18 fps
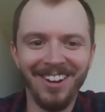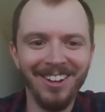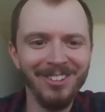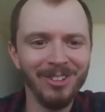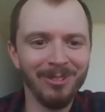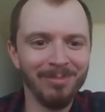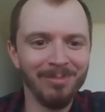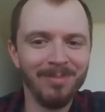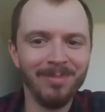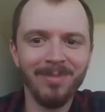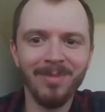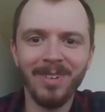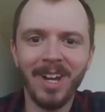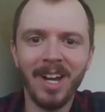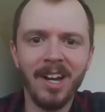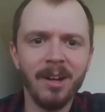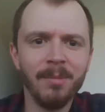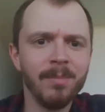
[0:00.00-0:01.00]
awesome.
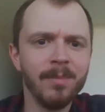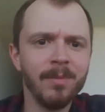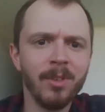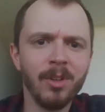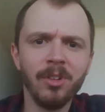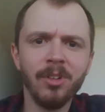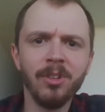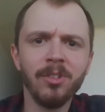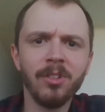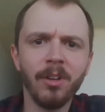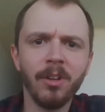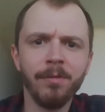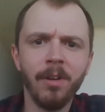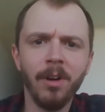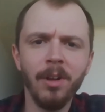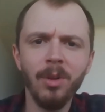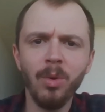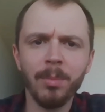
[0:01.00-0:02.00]
Um, there's a
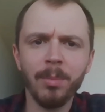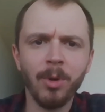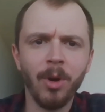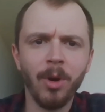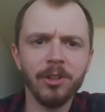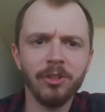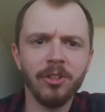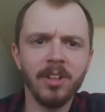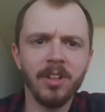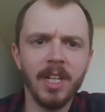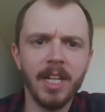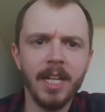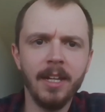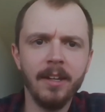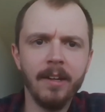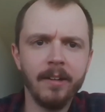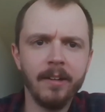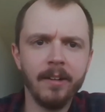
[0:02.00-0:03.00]
follow-up question
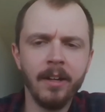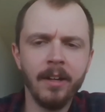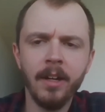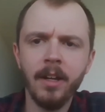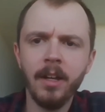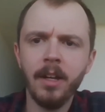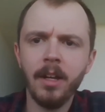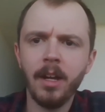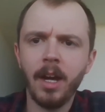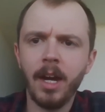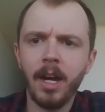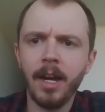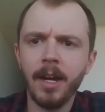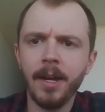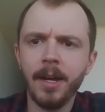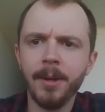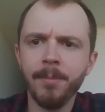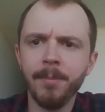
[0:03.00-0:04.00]
here
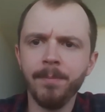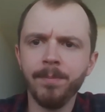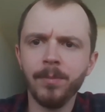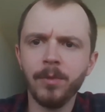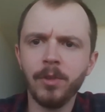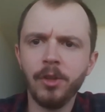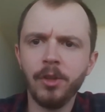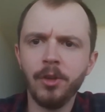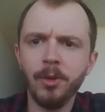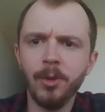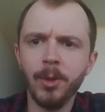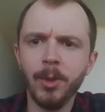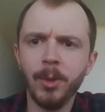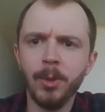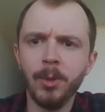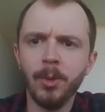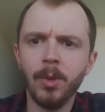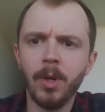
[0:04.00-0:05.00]
um,
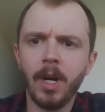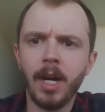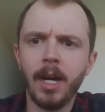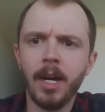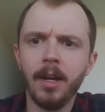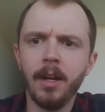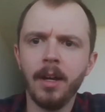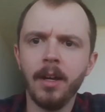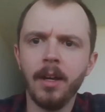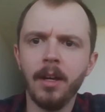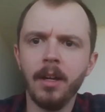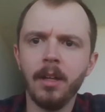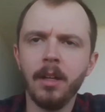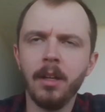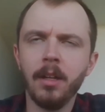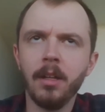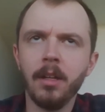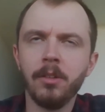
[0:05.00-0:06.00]
to
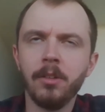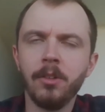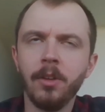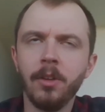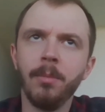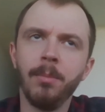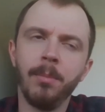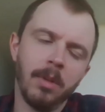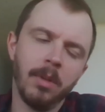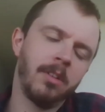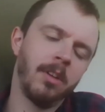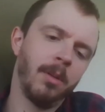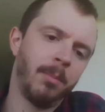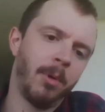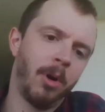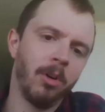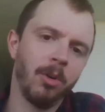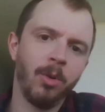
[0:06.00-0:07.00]
uh, to the to the
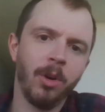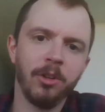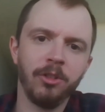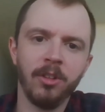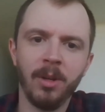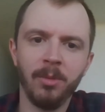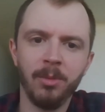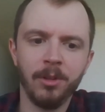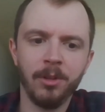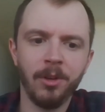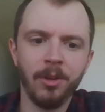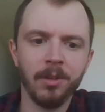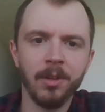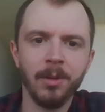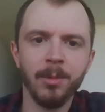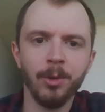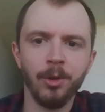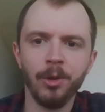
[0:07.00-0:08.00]
mall question that we were
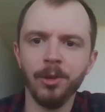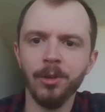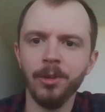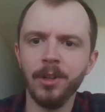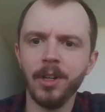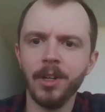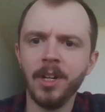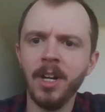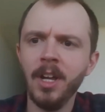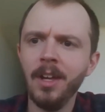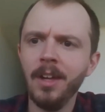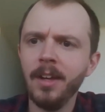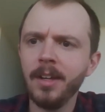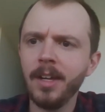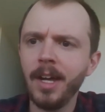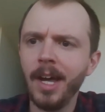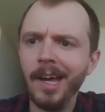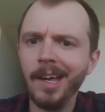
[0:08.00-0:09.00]
talking about earlier
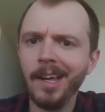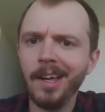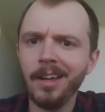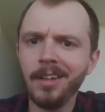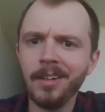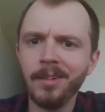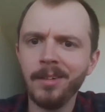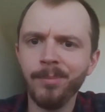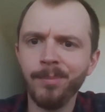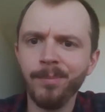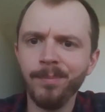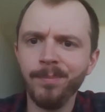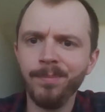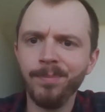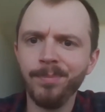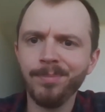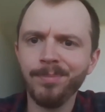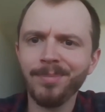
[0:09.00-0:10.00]

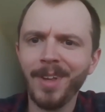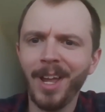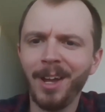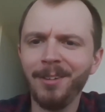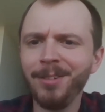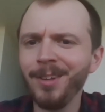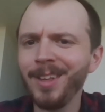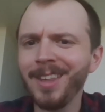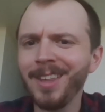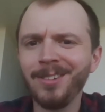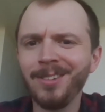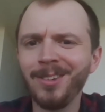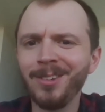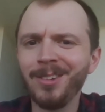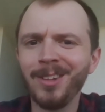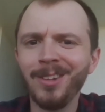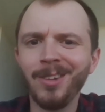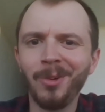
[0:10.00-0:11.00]
um, I feel like this
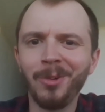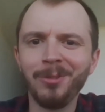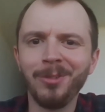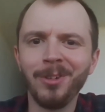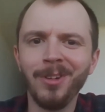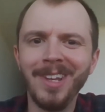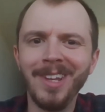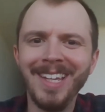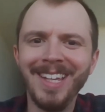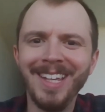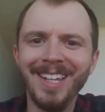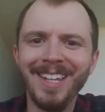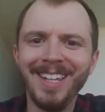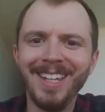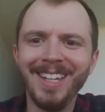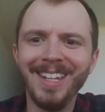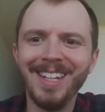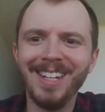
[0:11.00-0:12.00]
isn't
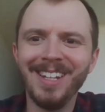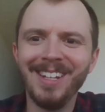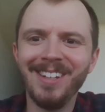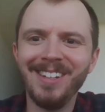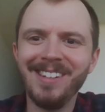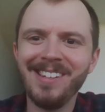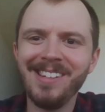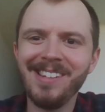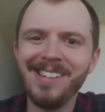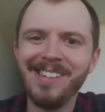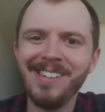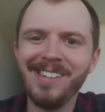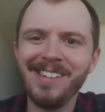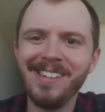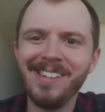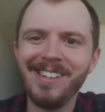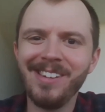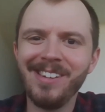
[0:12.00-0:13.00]
overly
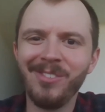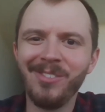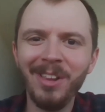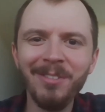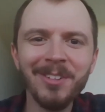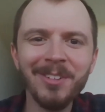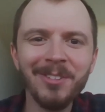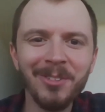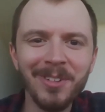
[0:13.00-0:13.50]
relevant. But I can